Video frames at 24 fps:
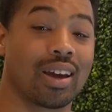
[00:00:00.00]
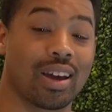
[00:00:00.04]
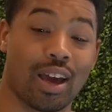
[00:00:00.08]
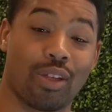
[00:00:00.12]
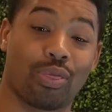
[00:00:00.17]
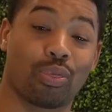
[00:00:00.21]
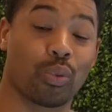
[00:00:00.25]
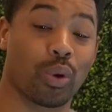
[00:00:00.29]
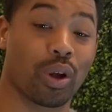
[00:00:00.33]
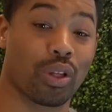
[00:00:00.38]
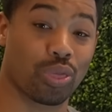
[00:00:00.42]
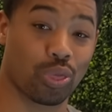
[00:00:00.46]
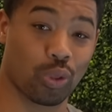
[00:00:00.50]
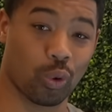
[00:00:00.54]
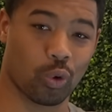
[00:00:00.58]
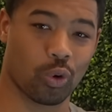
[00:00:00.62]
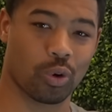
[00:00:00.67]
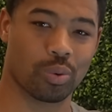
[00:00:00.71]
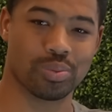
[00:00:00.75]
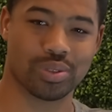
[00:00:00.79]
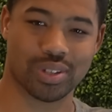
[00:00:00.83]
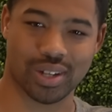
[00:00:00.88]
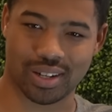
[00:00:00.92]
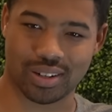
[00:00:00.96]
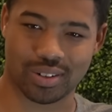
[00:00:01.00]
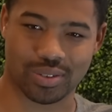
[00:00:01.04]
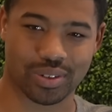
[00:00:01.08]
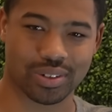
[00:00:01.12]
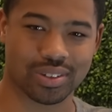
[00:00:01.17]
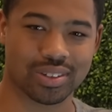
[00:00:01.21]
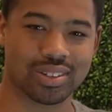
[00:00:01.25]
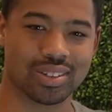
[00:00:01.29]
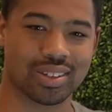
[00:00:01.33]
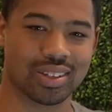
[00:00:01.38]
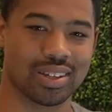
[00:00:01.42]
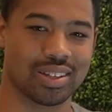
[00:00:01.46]
Ketheric Thorm's
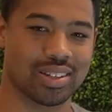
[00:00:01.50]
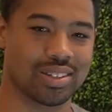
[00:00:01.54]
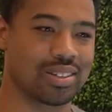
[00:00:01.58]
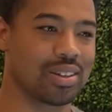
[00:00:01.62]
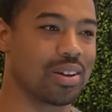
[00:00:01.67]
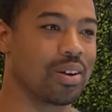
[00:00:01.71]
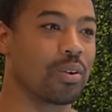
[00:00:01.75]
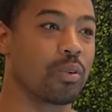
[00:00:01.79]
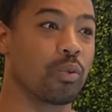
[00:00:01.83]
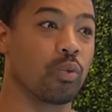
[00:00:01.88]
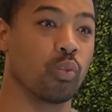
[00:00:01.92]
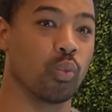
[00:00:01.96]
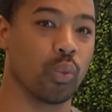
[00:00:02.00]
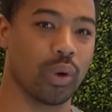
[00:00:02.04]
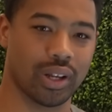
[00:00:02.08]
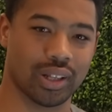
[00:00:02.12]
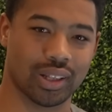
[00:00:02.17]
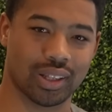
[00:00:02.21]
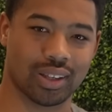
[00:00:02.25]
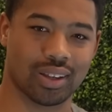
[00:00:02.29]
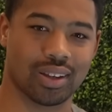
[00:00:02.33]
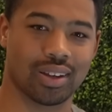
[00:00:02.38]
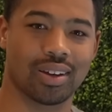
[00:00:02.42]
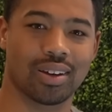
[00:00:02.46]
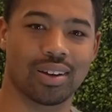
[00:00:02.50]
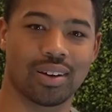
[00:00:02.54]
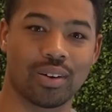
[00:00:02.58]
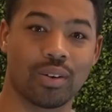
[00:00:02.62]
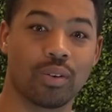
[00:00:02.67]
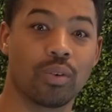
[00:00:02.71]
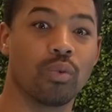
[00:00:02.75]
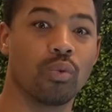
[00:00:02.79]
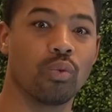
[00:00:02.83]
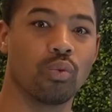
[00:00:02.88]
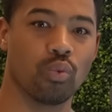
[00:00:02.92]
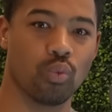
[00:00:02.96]
entrance is really,
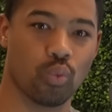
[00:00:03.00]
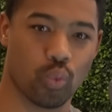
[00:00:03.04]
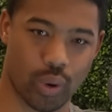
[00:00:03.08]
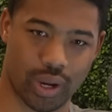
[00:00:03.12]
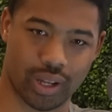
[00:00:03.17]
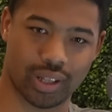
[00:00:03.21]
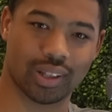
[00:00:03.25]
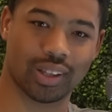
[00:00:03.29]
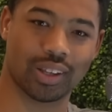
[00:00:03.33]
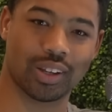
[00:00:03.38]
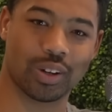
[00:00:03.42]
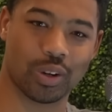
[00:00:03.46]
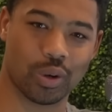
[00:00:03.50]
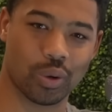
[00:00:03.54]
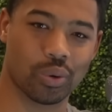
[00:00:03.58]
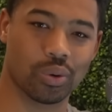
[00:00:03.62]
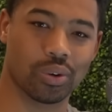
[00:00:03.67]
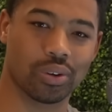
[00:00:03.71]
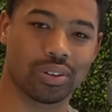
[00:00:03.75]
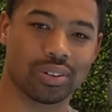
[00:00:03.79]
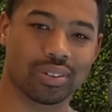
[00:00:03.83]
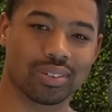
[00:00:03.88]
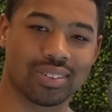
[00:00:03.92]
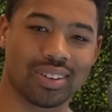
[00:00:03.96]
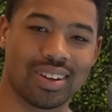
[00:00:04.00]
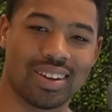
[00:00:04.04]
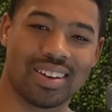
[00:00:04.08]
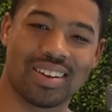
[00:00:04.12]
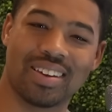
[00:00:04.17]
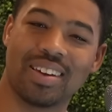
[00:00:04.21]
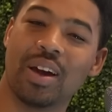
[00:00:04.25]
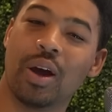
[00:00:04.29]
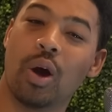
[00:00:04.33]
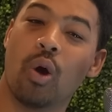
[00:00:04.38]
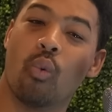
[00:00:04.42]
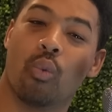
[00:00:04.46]
really cool.
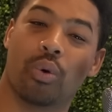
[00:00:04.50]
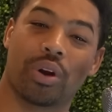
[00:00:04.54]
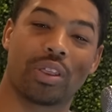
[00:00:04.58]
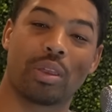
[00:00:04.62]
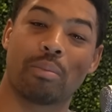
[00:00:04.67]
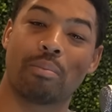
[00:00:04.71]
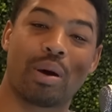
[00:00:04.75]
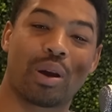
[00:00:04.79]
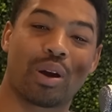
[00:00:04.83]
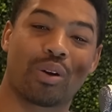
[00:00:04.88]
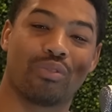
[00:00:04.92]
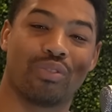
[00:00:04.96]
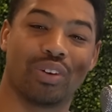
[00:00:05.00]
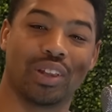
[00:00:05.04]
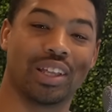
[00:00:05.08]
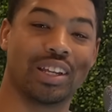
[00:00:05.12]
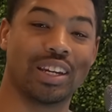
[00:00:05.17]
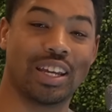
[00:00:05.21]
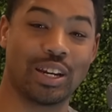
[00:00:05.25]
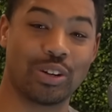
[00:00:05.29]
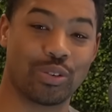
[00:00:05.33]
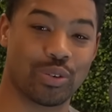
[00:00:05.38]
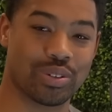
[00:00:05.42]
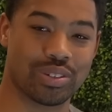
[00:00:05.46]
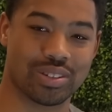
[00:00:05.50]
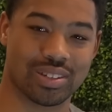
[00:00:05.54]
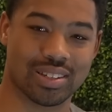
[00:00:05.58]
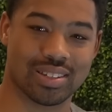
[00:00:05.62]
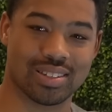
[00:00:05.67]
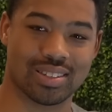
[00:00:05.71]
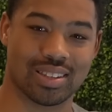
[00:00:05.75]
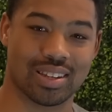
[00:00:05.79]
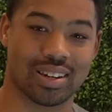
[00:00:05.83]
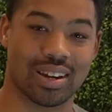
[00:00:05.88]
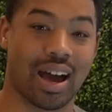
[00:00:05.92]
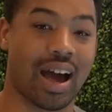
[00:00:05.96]
One of the better villain
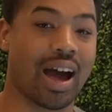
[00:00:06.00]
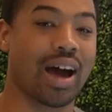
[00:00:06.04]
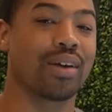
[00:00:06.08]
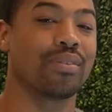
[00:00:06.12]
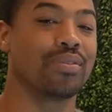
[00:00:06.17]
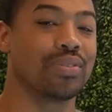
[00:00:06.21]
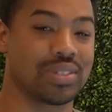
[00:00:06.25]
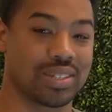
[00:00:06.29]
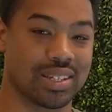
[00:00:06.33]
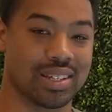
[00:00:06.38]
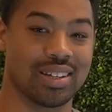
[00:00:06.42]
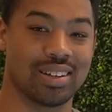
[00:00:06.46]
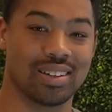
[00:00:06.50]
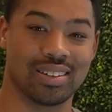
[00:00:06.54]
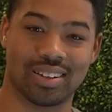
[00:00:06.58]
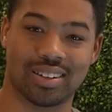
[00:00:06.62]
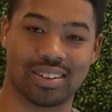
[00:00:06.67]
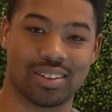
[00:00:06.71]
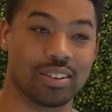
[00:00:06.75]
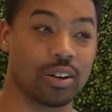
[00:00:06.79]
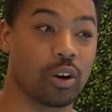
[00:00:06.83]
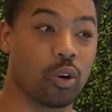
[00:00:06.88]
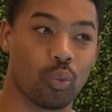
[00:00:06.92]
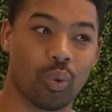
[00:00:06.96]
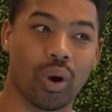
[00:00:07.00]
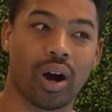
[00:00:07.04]
entrances that I've seen in a